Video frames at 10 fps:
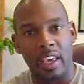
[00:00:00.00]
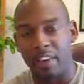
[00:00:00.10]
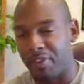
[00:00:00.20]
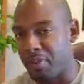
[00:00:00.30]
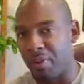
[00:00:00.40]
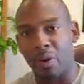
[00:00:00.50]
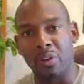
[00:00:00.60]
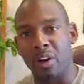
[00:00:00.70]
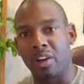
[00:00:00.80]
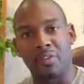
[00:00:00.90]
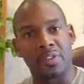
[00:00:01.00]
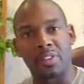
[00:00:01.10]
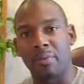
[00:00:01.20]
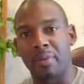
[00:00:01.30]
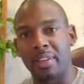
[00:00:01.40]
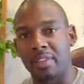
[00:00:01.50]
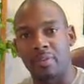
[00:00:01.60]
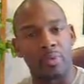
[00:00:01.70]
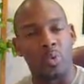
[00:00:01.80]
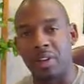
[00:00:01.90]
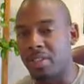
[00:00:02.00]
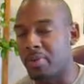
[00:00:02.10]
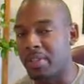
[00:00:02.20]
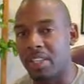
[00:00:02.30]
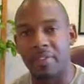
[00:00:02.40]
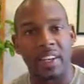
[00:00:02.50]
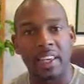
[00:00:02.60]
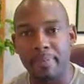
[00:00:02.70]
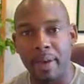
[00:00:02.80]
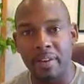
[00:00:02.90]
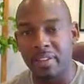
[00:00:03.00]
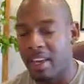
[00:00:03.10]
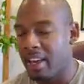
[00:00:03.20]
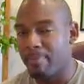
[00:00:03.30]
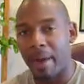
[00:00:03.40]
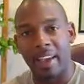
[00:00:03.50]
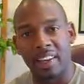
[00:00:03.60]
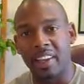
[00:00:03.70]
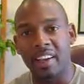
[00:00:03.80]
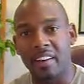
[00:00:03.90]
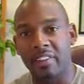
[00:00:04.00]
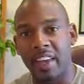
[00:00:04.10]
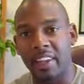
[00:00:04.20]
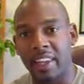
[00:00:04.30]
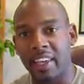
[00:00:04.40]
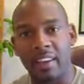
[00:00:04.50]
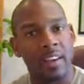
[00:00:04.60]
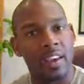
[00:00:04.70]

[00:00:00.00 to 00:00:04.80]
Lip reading: If you no longer, for some reason, want to receive any emails, by clicking on that link,